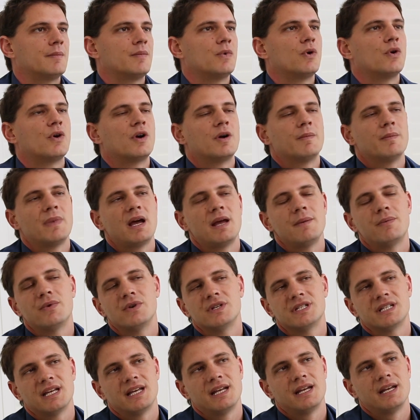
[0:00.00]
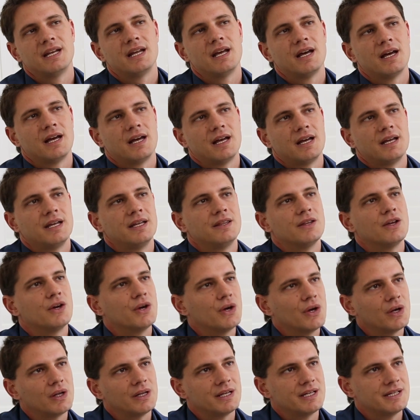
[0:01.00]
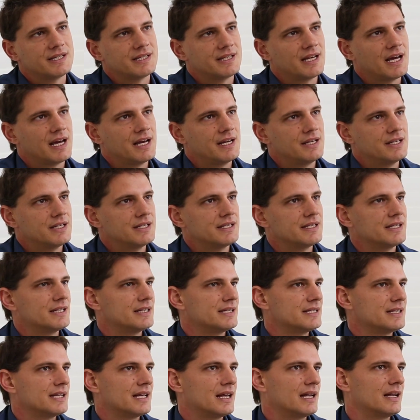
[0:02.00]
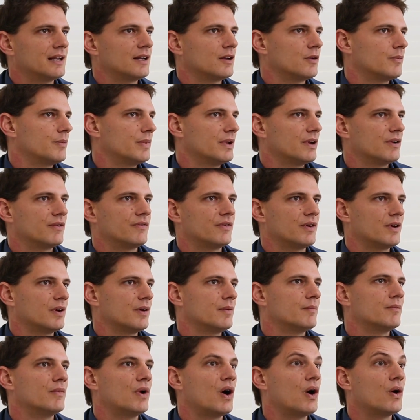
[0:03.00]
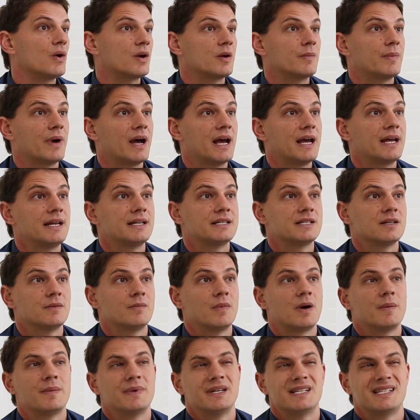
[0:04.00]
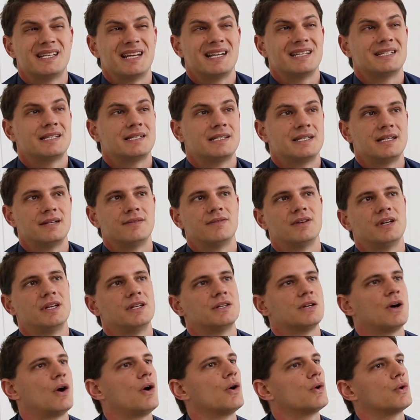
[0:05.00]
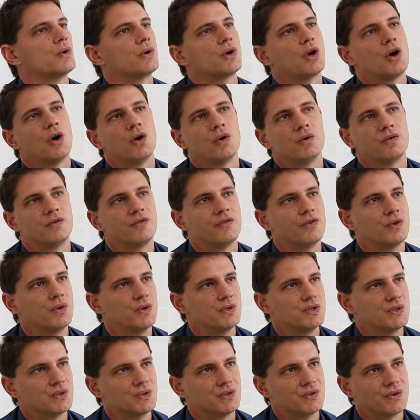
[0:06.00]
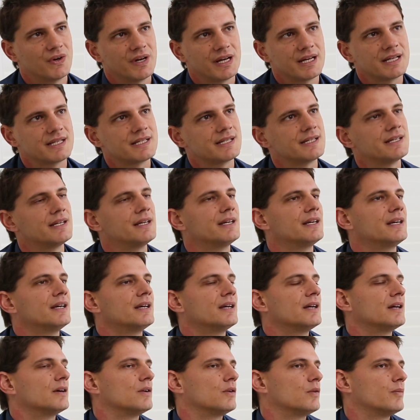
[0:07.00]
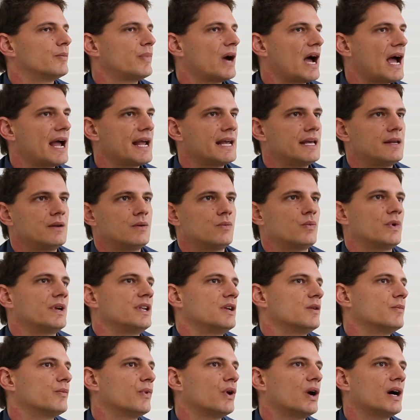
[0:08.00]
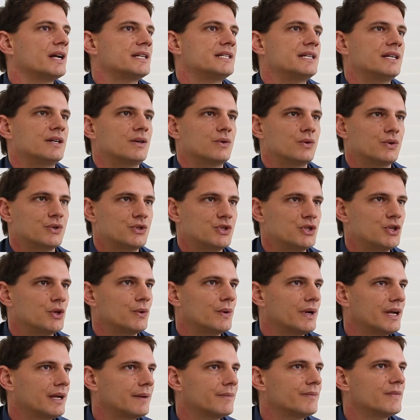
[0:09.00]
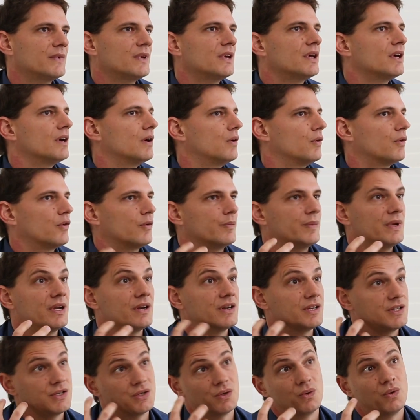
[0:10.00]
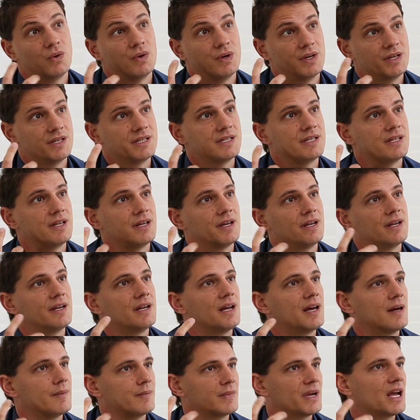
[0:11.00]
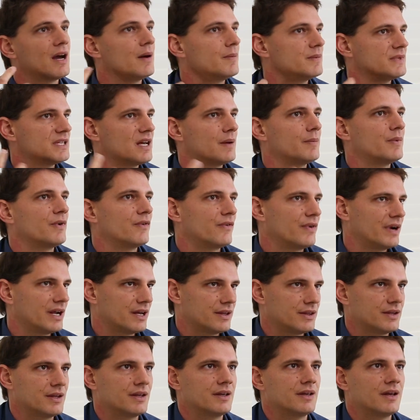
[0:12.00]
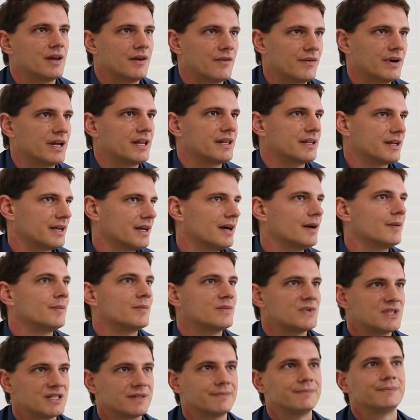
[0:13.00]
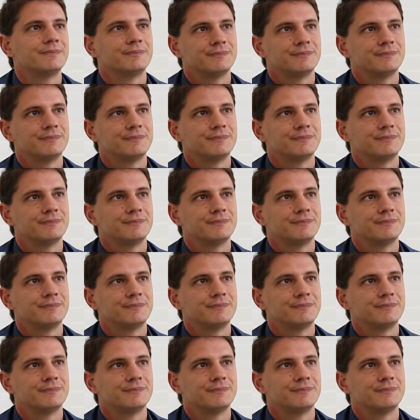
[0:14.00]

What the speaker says: or it may present in the earlier stages as a little bit of a milder pain, so it might be sensitivity to hot or cold foods or drinks, or pain when you're biting or chewing, or a bit of soreness that comes up around the gums.